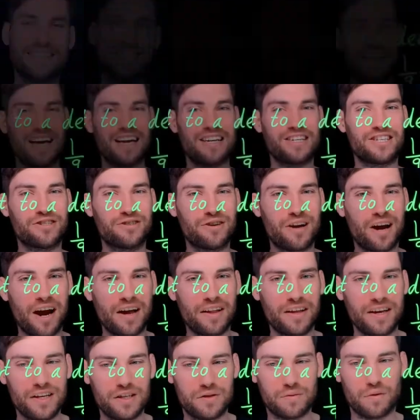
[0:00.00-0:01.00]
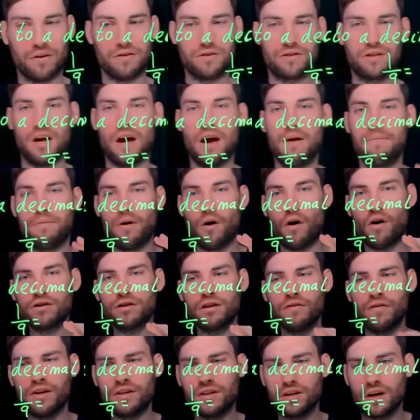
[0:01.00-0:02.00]
Let's try these ones. Pause
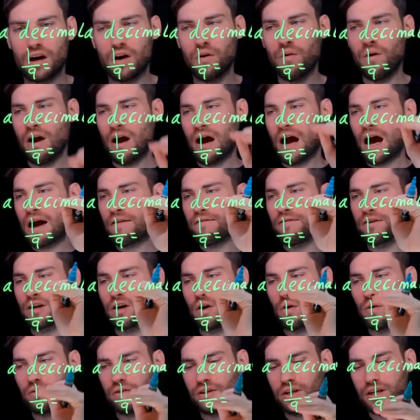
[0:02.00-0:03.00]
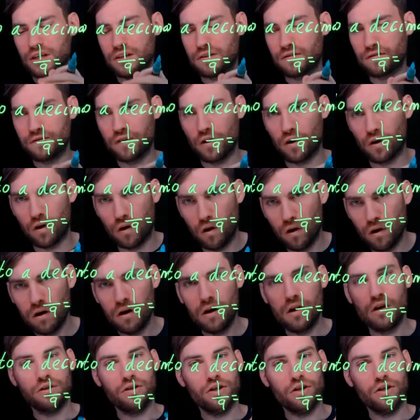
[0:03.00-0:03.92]
the video, have a go at these 4.